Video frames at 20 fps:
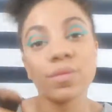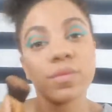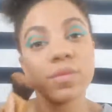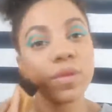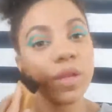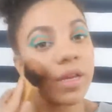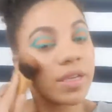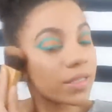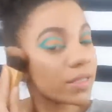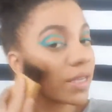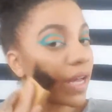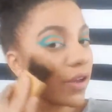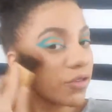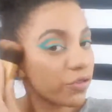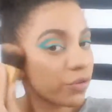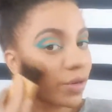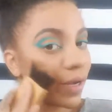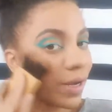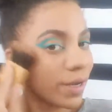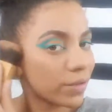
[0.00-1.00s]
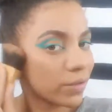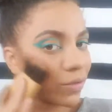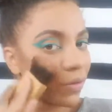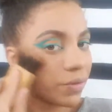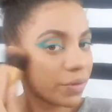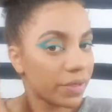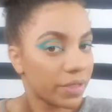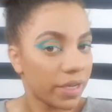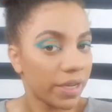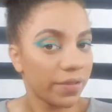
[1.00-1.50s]
Nice natural
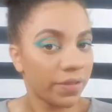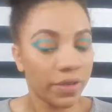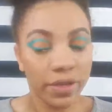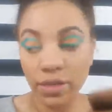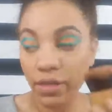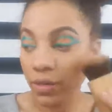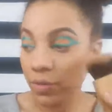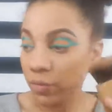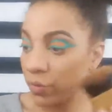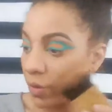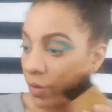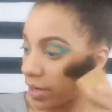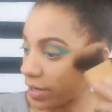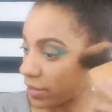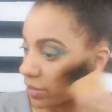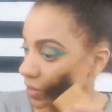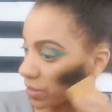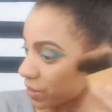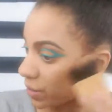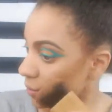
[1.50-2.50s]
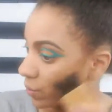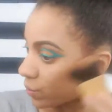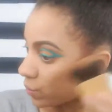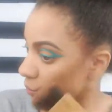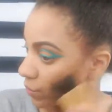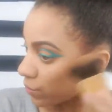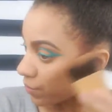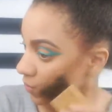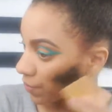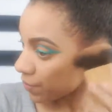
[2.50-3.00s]
contour. We definitely want
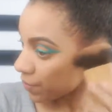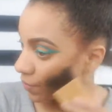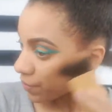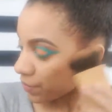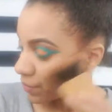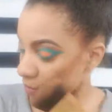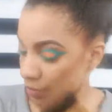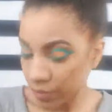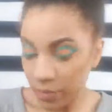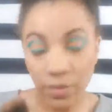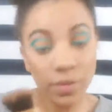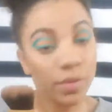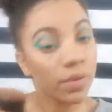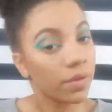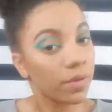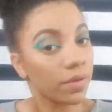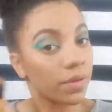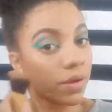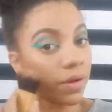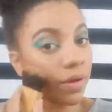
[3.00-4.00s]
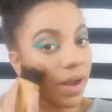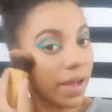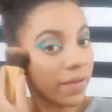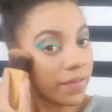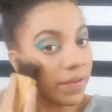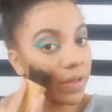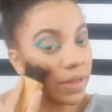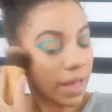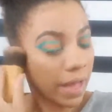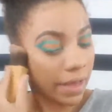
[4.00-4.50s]
the
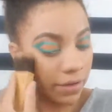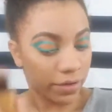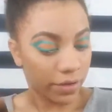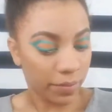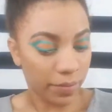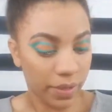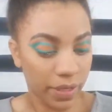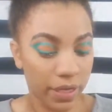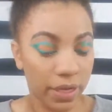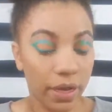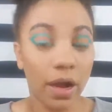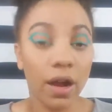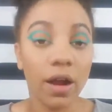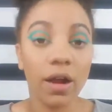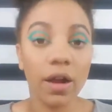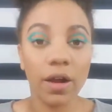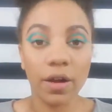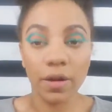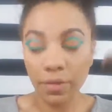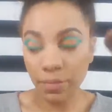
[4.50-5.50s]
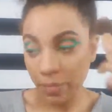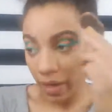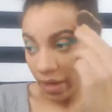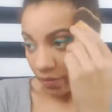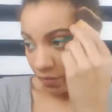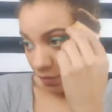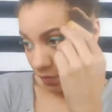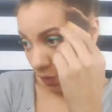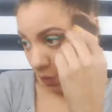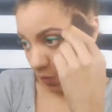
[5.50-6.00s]
graphic liner to be our
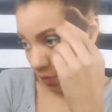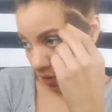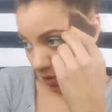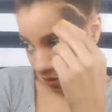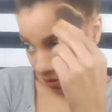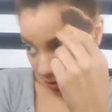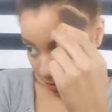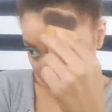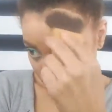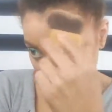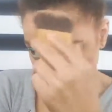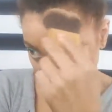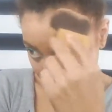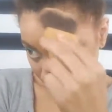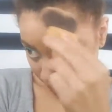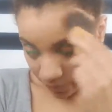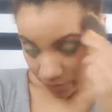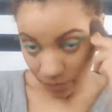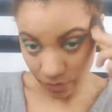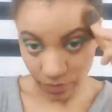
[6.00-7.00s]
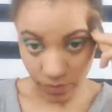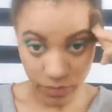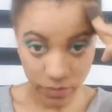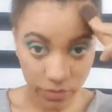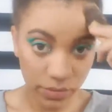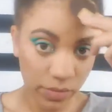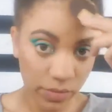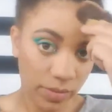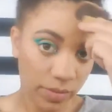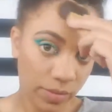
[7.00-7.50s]
main focus.
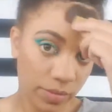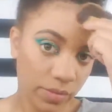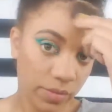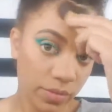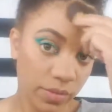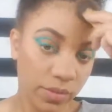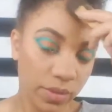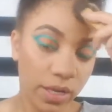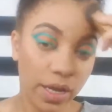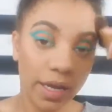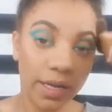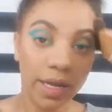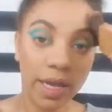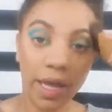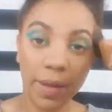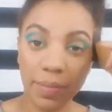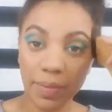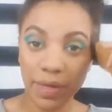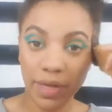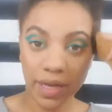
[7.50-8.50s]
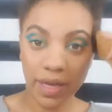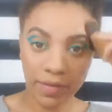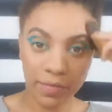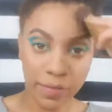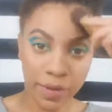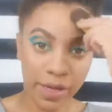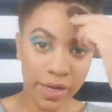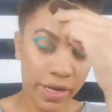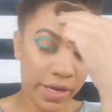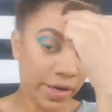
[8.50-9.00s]
Kind of happy I
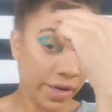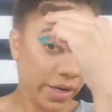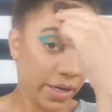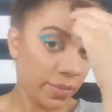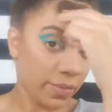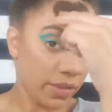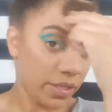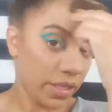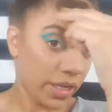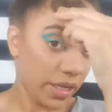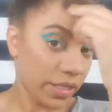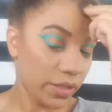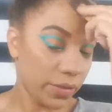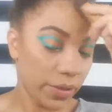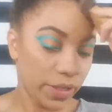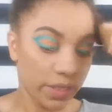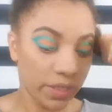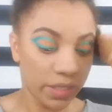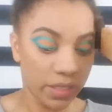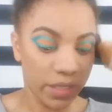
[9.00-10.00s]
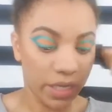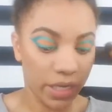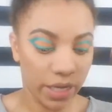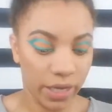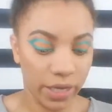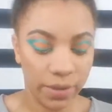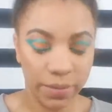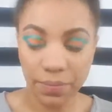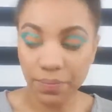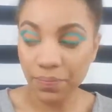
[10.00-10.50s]
have my hair up today so we can see
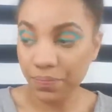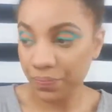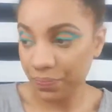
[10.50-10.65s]
it.